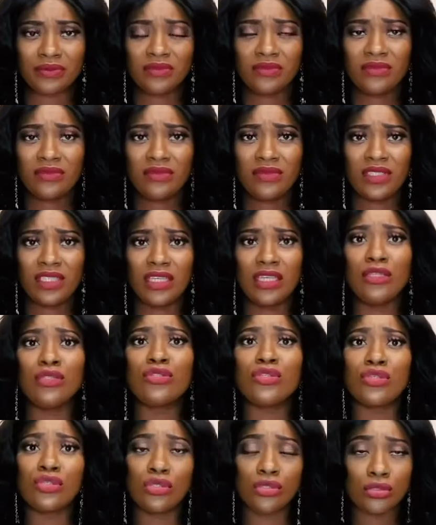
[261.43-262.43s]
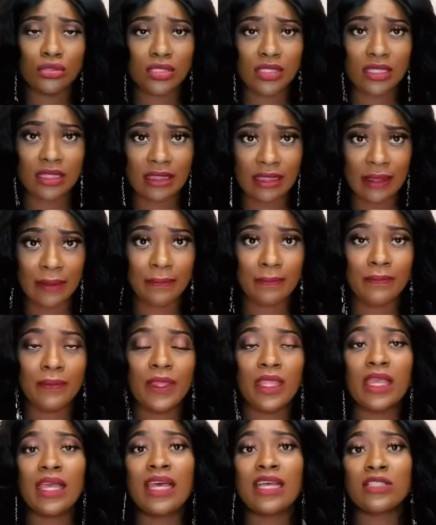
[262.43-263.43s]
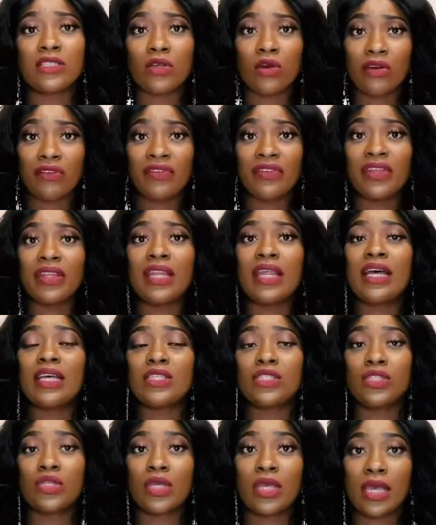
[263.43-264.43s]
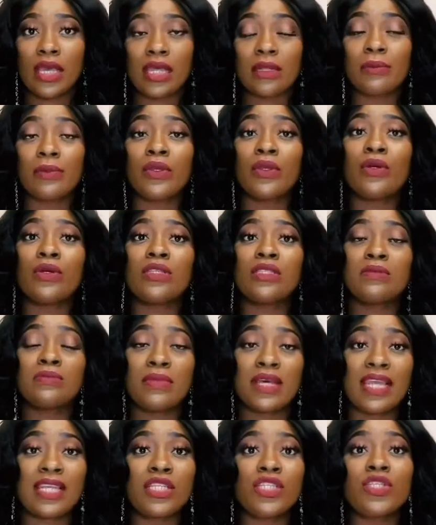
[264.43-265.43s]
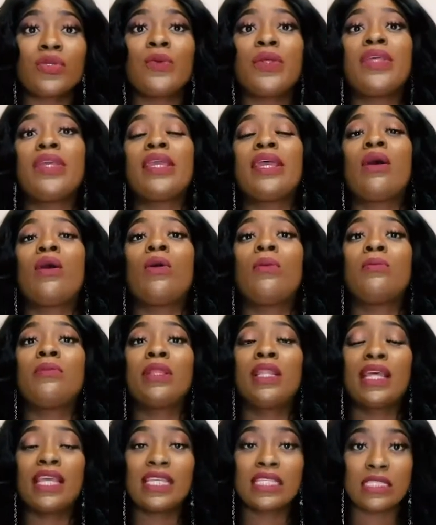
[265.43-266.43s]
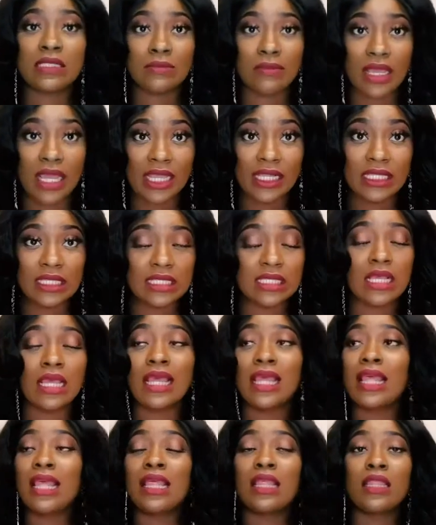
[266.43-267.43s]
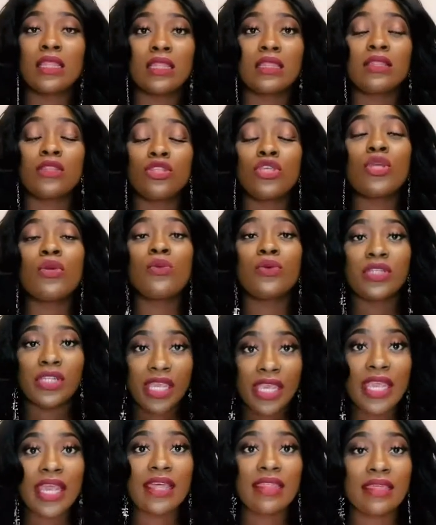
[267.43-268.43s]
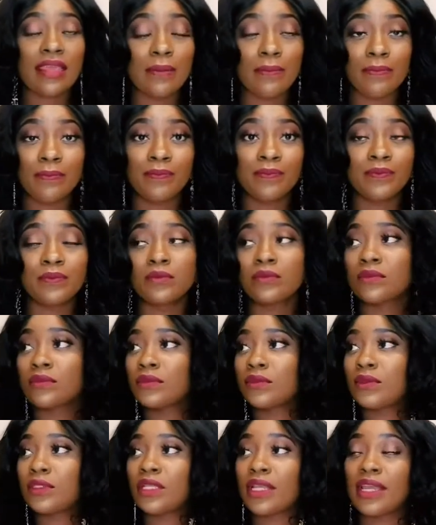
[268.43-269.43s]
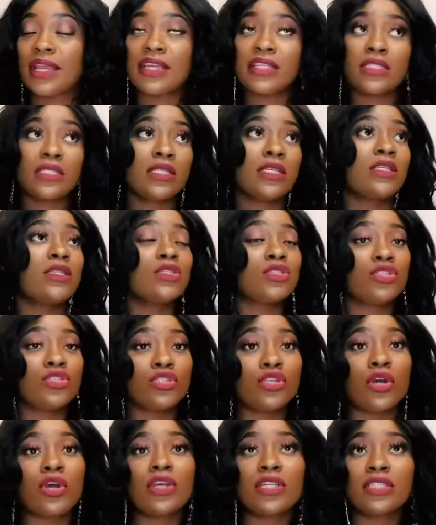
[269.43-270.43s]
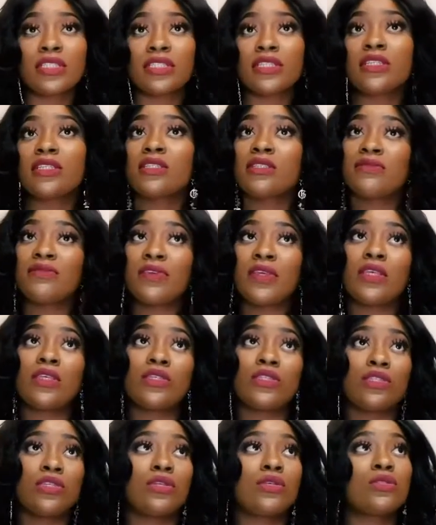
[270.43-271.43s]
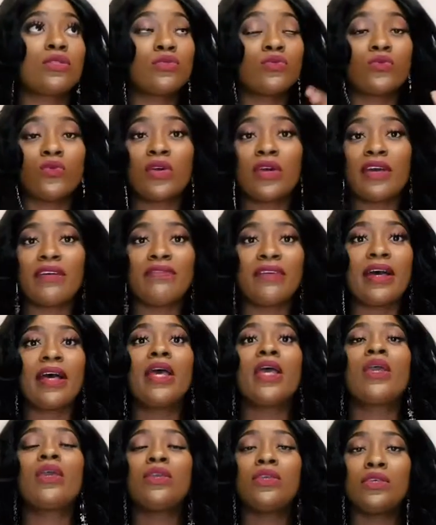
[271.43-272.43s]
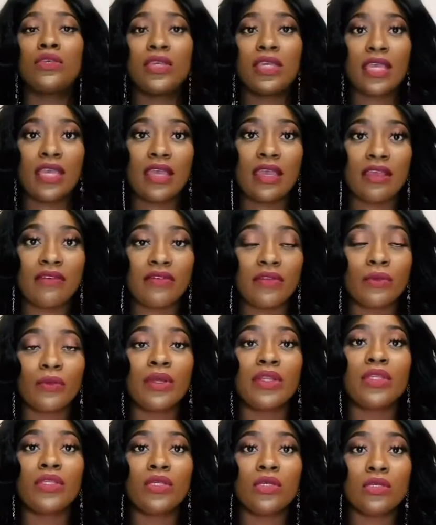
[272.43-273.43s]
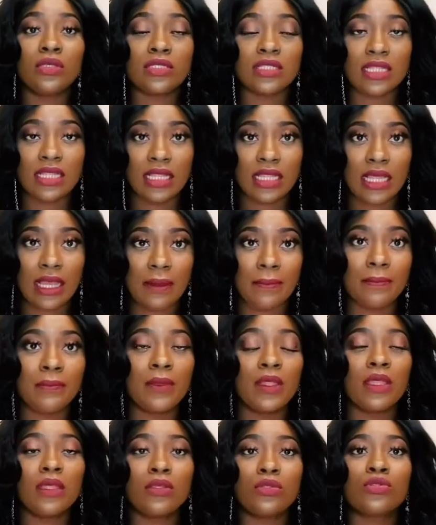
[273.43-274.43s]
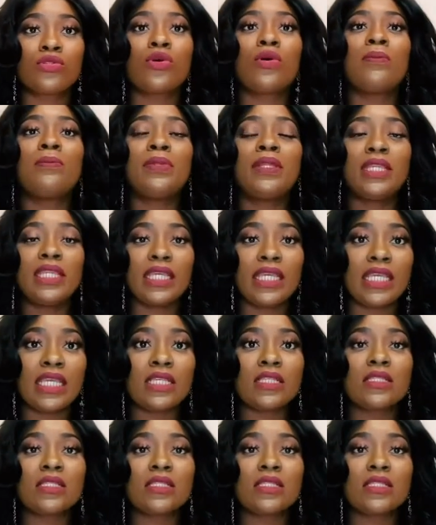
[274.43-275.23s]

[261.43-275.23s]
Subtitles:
into using them as often as you can, because mind you, when you get on placement, you would hear them. Nurses, doctors, physios, whatever, you hear everyone using them. So please